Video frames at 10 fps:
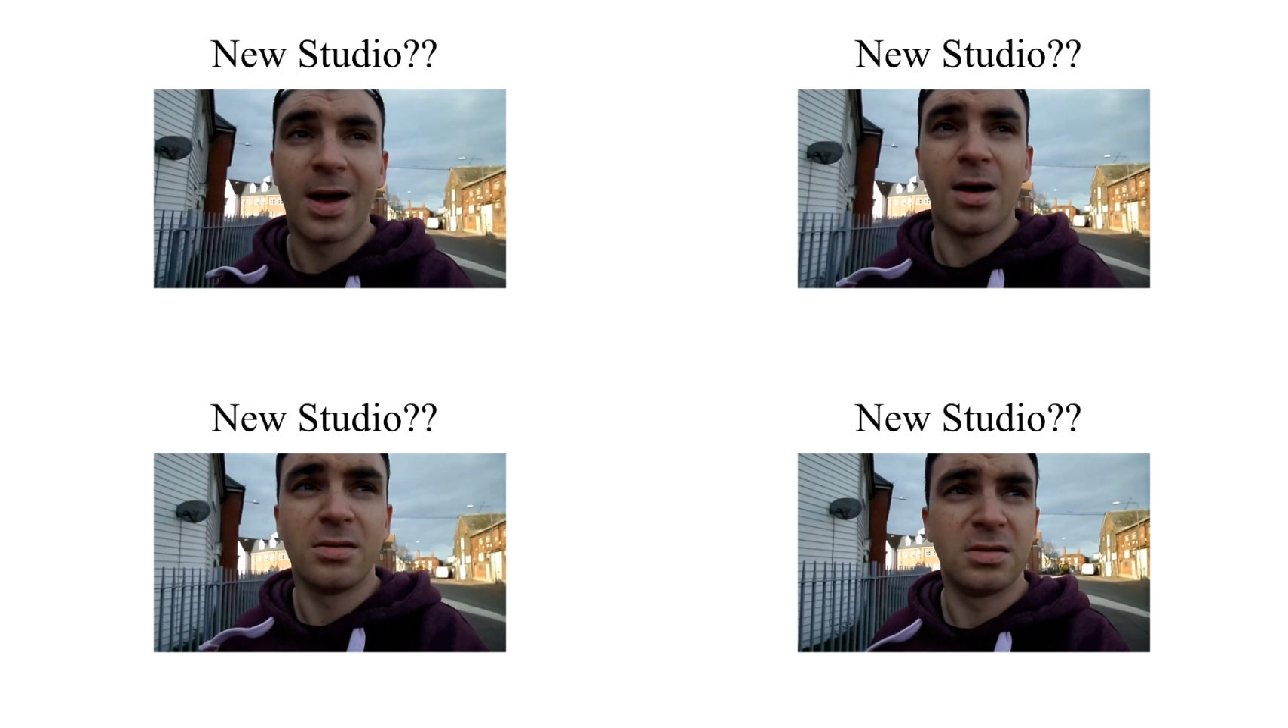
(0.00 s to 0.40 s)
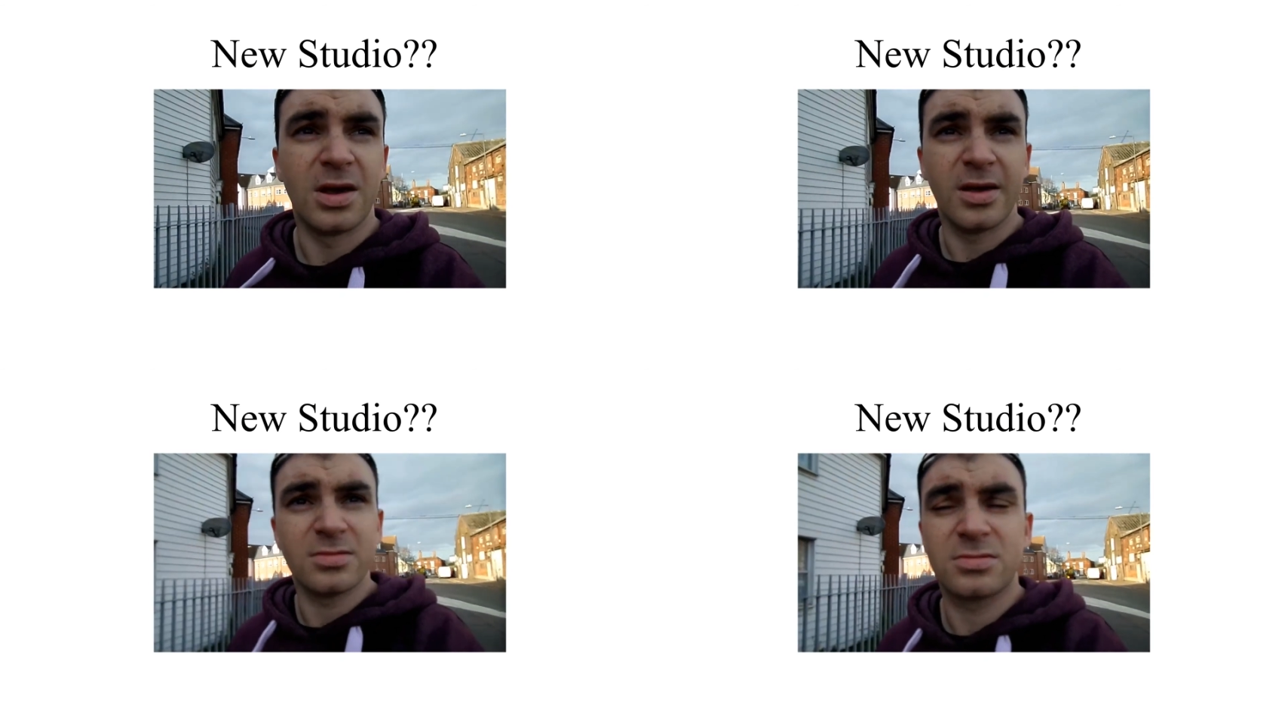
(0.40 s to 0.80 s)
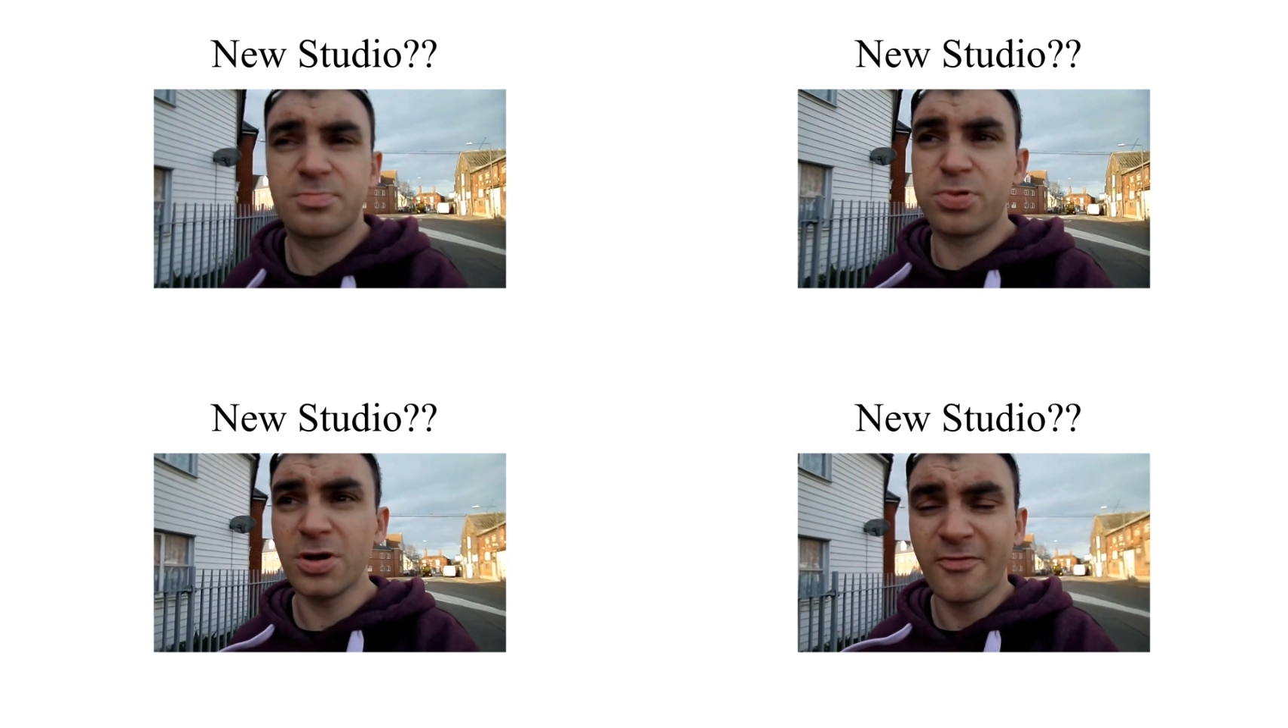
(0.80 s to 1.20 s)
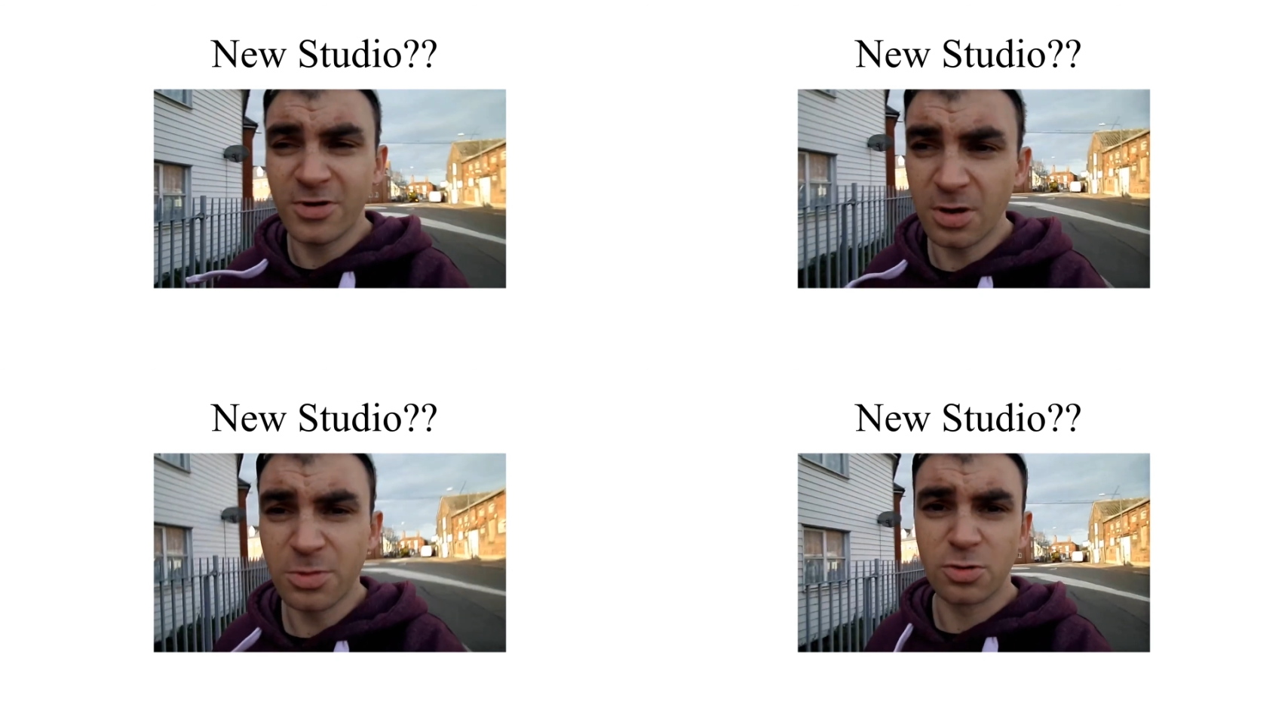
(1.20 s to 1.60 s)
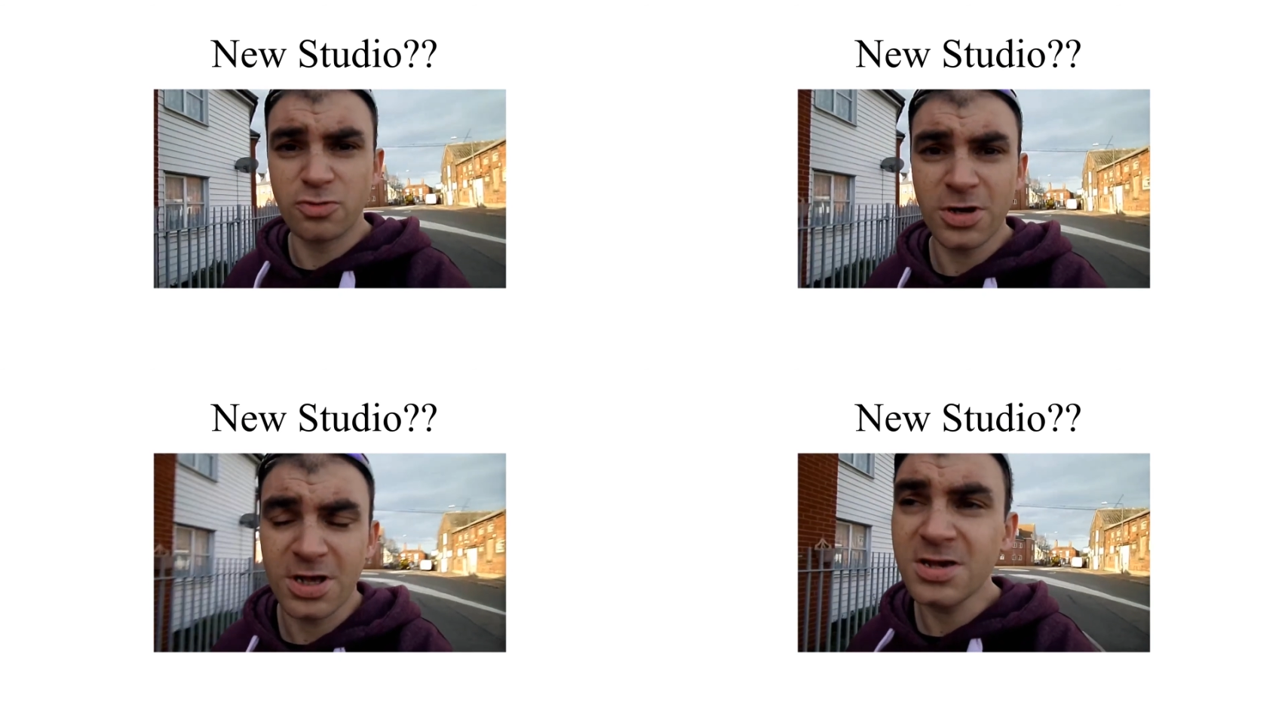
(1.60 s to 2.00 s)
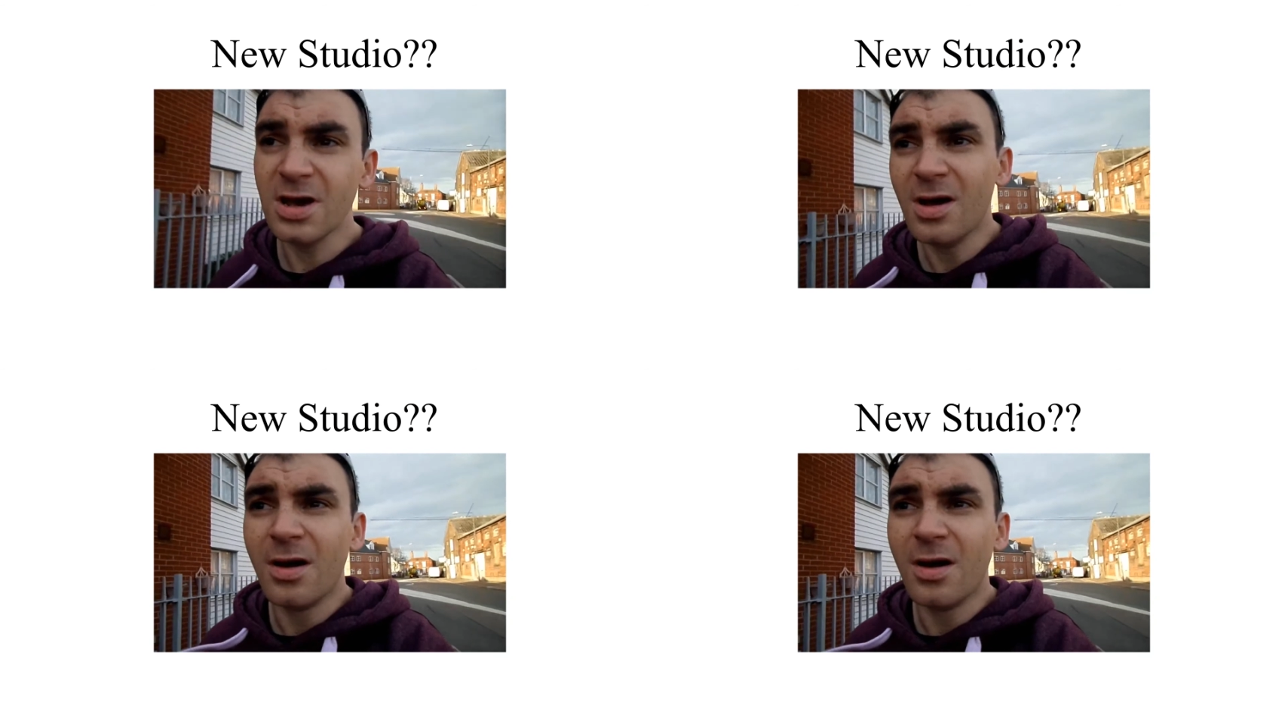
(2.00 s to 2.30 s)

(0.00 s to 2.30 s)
and it's pretty phenomenal really.